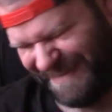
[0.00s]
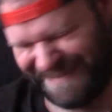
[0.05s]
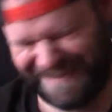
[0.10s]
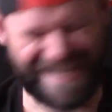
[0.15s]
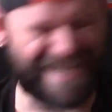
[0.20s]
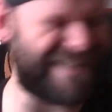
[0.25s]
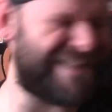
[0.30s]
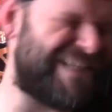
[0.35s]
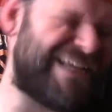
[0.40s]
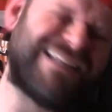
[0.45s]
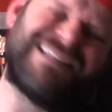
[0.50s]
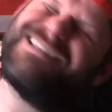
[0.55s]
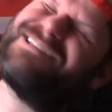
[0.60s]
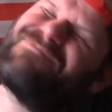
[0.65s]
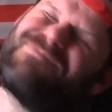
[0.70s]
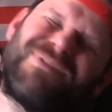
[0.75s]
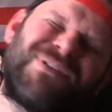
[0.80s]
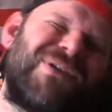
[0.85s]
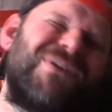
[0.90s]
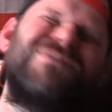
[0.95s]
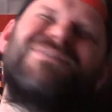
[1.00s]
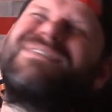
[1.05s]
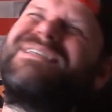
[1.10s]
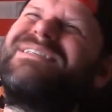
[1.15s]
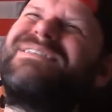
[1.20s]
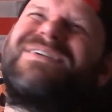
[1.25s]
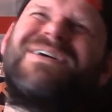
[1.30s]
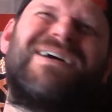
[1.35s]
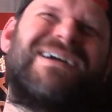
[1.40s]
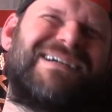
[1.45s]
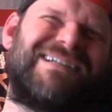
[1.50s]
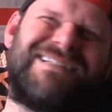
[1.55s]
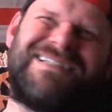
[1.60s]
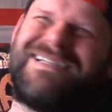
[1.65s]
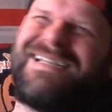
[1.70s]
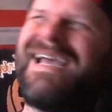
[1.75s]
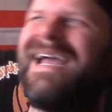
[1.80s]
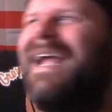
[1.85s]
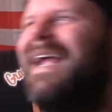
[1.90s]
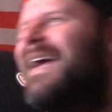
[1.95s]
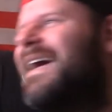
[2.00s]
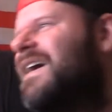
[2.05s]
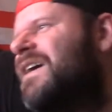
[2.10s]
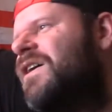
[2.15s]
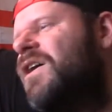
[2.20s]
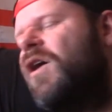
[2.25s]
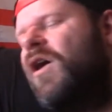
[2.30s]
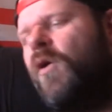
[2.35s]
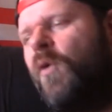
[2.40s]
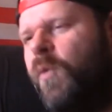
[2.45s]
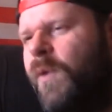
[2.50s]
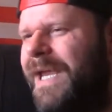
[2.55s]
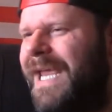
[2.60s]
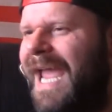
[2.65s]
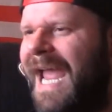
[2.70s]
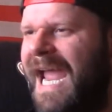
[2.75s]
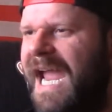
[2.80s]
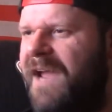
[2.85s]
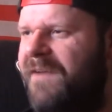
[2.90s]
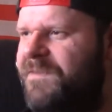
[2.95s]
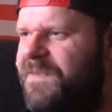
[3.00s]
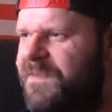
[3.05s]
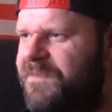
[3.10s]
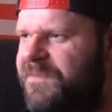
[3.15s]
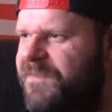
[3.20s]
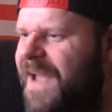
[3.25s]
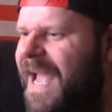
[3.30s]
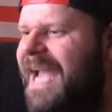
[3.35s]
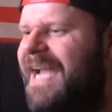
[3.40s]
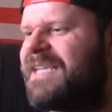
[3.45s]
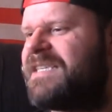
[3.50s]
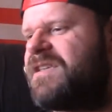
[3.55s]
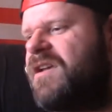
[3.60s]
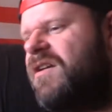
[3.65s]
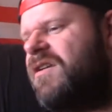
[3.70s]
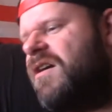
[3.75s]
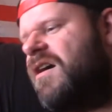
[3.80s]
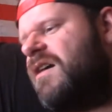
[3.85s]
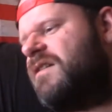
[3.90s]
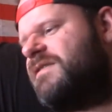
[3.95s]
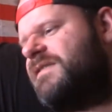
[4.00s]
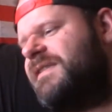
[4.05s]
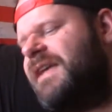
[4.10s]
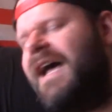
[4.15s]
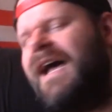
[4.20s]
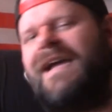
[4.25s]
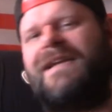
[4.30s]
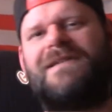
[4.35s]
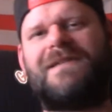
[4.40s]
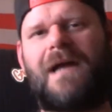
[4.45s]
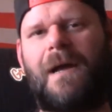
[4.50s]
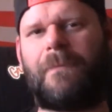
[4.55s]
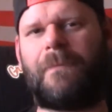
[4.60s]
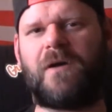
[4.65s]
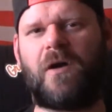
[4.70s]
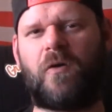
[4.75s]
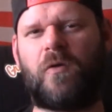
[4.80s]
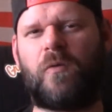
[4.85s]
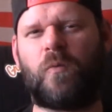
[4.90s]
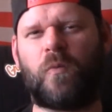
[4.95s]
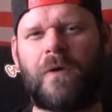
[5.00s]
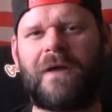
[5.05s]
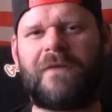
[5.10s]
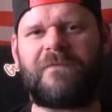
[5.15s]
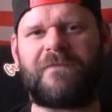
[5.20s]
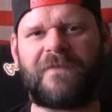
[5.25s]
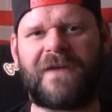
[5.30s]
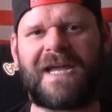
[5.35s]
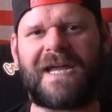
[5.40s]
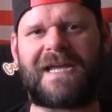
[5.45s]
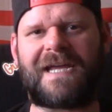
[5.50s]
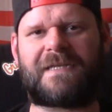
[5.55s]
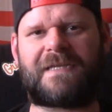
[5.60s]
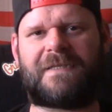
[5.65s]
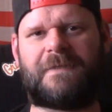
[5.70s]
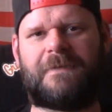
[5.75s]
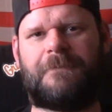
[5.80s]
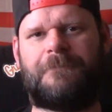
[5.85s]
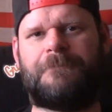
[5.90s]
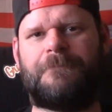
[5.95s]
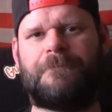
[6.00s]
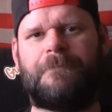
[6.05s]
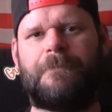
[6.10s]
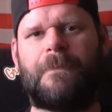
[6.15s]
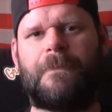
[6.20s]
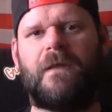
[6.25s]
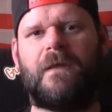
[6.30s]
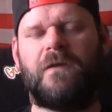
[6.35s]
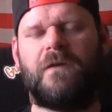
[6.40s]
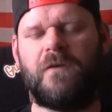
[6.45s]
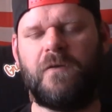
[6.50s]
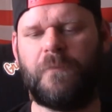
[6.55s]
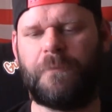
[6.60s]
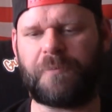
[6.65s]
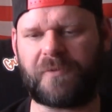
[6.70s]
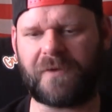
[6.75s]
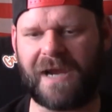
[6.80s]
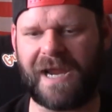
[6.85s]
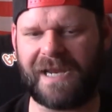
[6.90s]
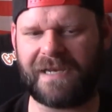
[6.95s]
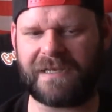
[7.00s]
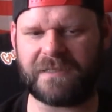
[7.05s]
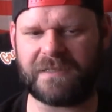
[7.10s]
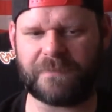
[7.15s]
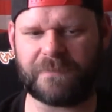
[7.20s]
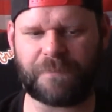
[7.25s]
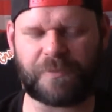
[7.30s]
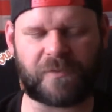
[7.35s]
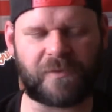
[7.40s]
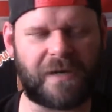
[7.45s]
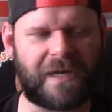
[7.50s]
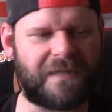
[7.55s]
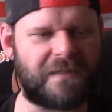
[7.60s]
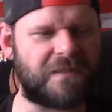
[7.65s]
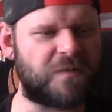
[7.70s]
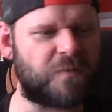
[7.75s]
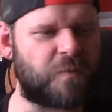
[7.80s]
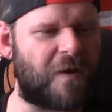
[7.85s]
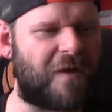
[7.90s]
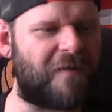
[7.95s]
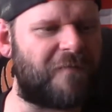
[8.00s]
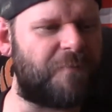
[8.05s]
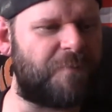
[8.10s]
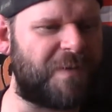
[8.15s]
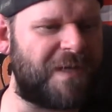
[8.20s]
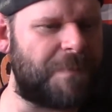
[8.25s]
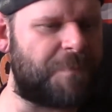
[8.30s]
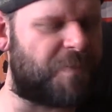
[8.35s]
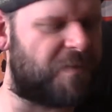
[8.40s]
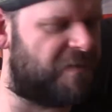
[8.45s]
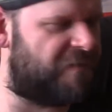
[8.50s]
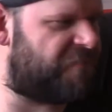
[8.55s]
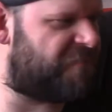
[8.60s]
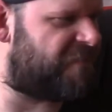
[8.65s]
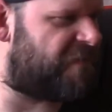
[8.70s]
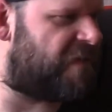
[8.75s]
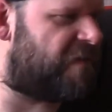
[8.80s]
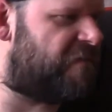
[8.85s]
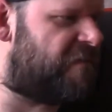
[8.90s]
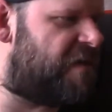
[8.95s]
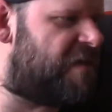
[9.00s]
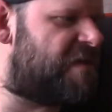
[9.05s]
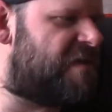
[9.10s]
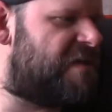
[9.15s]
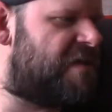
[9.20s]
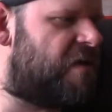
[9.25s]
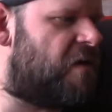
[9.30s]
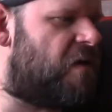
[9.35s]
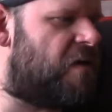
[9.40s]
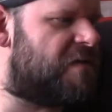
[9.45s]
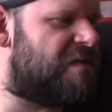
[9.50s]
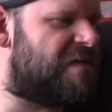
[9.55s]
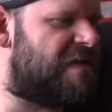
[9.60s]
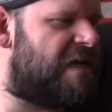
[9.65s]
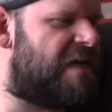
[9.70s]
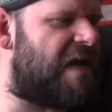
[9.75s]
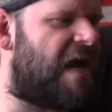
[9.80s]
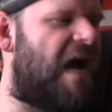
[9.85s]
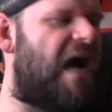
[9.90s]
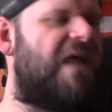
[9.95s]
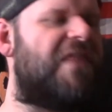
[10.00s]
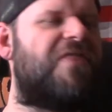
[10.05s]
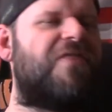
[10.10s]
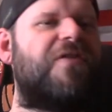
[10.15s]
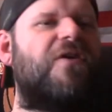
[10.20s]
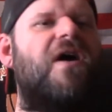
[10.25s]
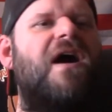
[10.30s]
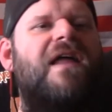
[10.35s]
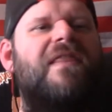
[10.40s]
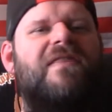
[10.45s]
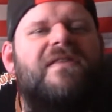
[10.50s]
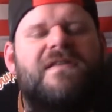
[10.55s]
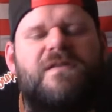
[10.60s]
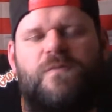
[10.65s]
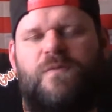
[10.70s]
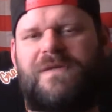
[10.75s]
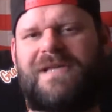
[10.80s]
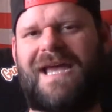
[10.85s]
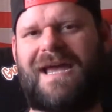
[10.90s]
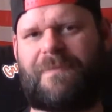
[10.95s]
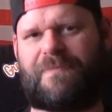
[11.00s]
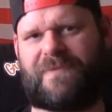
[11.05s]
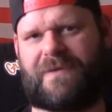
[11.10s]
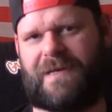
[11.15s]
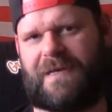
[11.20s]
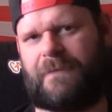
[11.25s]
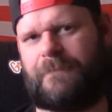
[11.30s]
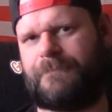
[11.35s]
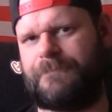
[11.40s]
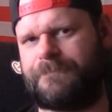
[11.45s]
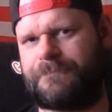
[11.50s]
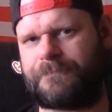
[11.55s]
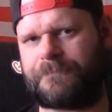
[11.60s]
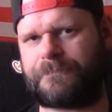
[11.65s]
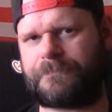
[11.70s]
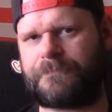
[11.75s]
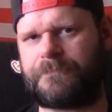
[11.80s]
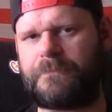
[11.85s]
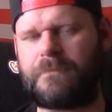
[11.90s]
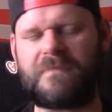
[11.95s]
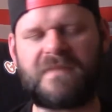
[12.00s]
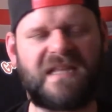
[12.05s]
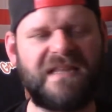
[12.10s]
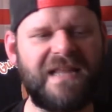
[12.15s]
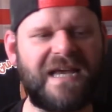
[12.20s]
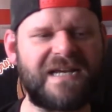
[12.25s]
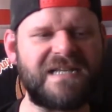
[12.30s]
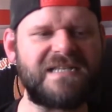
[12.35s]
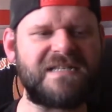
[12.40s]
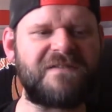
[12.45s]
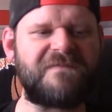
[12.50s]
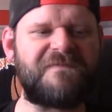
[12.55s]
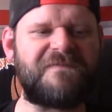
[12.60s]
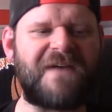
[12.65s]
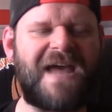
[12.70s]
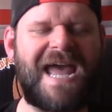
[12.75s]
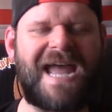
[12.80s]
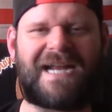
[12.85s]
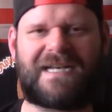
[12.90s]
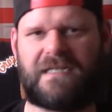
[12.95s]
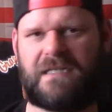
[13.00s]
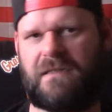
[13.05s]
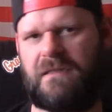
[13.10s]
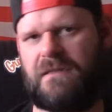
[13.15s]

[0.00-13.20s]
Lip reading: Got Nancy Pelosi talking today. We have the facts on our side. And I'm going, what facts? You paraded 12 people in front of us that all said, I thought this was happening. That isn't a fact.